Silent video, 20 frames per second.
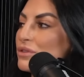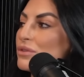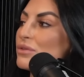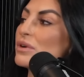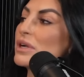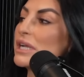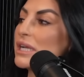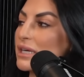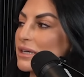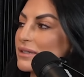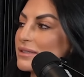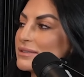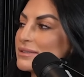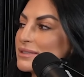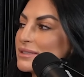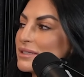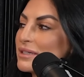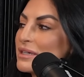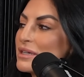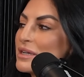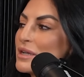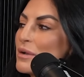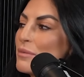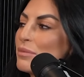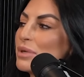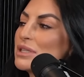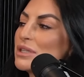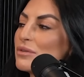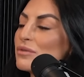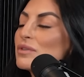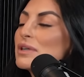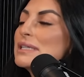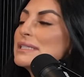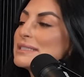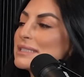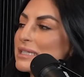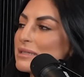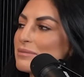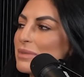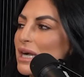3 years. But the
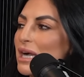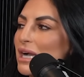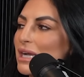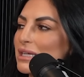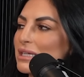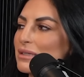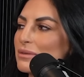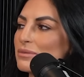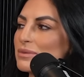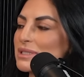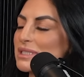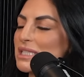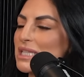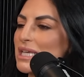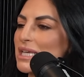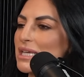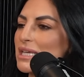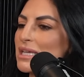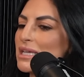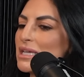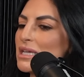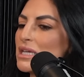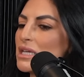reasoning behind it was that